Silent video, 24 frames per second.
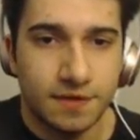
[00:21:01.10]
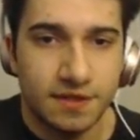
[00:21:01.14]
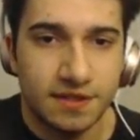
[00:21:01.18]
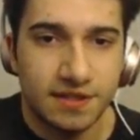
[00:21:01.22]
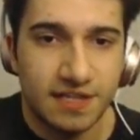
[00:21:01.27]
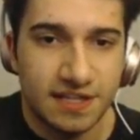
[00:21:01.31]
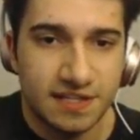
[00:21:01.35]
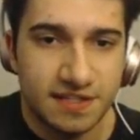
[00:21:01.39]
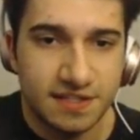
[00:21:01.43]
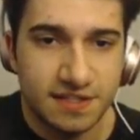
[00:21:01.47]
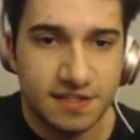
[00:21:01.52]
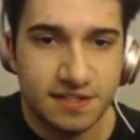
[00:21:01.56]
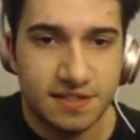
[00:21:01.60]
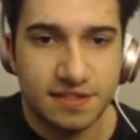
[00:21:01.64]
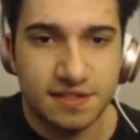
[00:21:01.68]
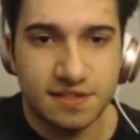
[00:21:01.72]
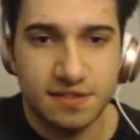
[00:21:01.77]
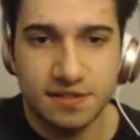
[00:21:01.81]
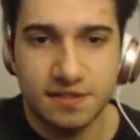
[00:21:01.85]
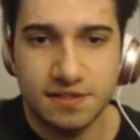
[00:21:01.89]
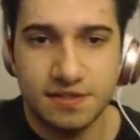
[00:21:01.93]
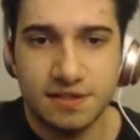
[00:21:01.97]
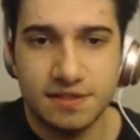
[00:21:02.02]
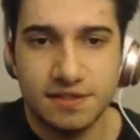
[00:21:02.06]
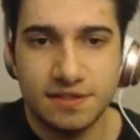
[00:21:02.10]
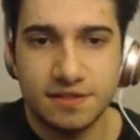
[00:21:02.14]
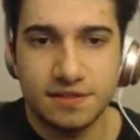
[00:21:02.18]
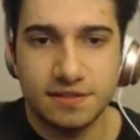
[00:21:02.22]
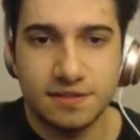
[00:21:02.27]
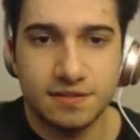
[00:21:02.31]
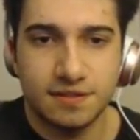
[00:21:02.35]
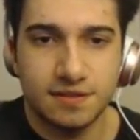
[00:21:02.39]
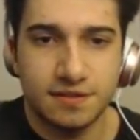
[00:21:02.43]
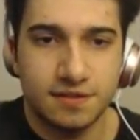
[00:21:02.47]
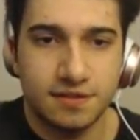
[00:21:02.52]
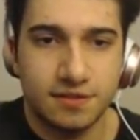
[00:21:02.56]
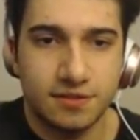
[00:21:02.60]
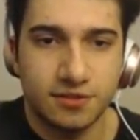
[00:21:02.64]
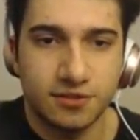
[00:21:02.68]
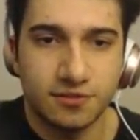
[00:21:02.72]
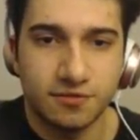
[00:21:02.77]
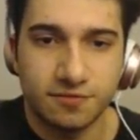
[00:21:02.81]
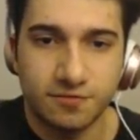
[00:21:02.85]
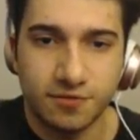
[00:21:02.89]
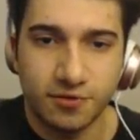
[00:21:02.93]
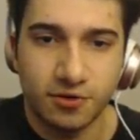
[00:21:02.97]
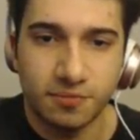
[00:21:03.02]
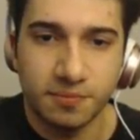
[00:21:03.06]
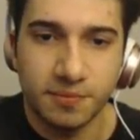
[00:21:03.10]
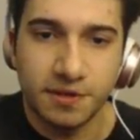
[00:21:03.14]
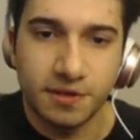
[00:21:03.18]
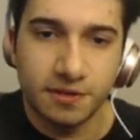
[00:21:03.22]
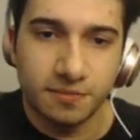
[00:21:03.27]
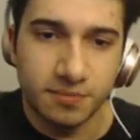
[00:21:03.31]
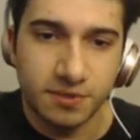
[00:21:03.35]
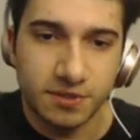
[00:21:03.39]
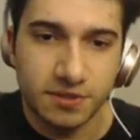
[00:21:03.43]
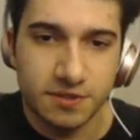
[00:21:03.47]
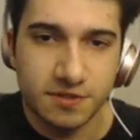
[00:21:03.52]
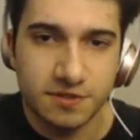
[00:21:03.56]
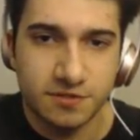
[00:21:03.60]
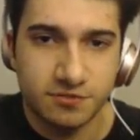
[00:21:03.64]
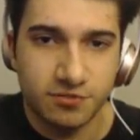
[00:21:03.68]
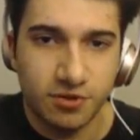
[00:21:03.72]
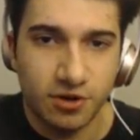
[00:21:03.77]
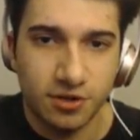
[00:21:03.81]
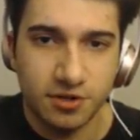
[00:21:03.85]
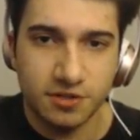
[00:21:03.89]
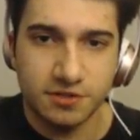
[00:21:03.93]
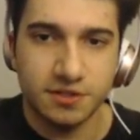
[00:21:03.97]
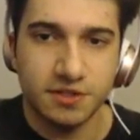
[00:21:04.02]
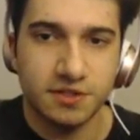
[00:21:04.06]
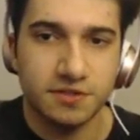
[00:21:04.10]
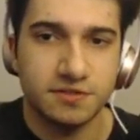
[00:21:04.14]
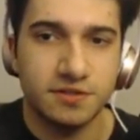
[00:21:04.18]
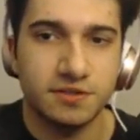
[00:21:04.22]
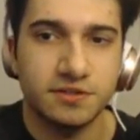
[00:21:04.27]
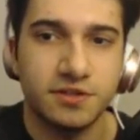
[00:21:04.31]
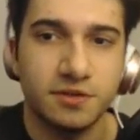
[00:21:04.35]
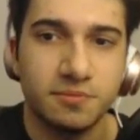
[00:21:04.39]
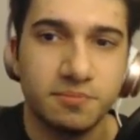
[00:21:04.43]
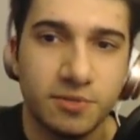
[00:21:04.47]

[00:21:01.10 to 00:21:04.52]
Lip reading: less confirm me, because Raw ult does the